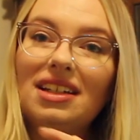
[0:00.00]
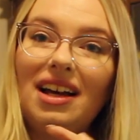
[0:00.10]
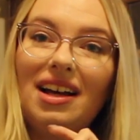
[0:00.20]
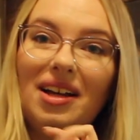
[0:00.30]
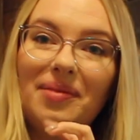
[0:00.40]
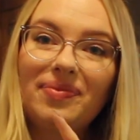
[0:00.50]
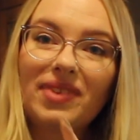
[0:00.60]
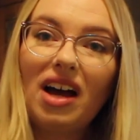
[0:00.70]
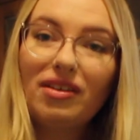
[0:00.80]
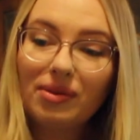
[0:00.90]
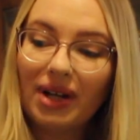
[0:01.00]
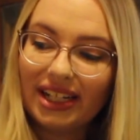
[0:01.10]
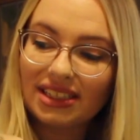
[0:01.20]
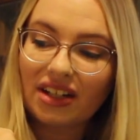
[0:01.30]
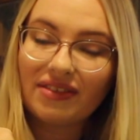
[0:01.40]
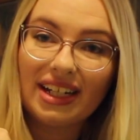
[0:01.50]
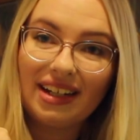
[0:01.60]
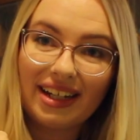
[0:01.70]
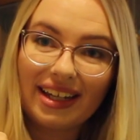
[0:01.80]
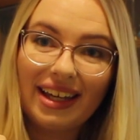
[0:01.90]
otherwise I really
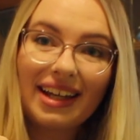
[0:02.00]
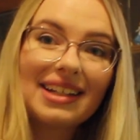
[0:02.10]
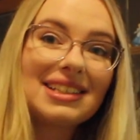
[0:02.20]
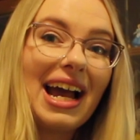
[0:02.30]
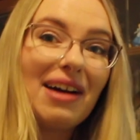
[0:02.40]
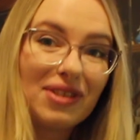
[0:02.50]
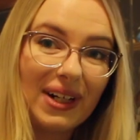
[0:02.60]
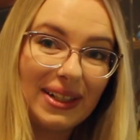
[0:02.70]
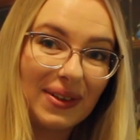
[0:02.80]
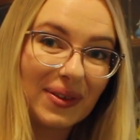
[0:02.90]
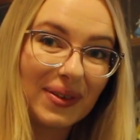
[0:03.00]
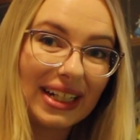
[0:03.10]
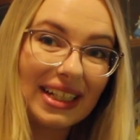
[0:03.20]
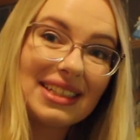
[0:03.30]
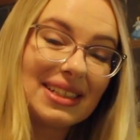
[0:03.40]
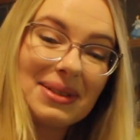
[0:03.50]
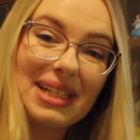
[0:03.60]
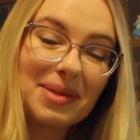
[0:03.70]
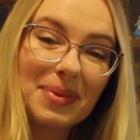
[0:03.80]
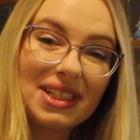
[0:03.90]
like it because I have tried it on already because I was
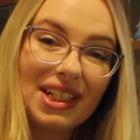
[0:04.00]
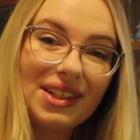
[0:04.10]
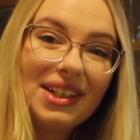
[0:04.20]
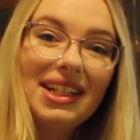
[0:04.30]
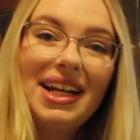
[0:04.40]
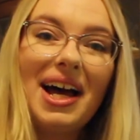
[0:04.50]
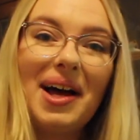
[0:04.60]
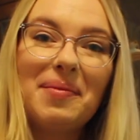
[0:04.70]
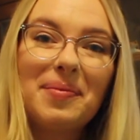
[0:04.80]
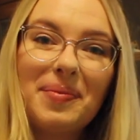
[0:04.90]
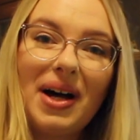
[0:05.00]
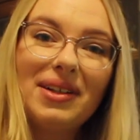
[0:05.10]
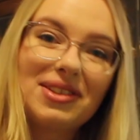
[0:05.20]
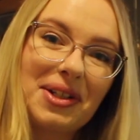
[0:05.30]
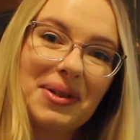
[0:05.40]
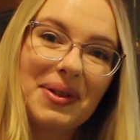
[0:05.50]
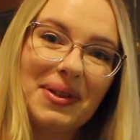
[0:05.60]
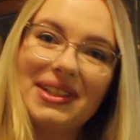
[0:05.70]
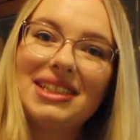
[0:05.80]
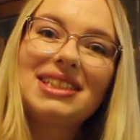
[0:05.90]
desperate to. But I'll show you it
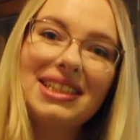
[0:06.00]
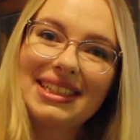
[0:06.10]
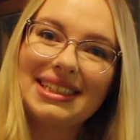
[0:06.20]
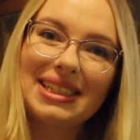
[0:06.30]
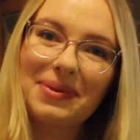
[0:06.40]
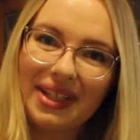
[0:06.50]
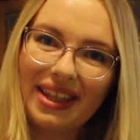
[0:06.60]
on so you can see what you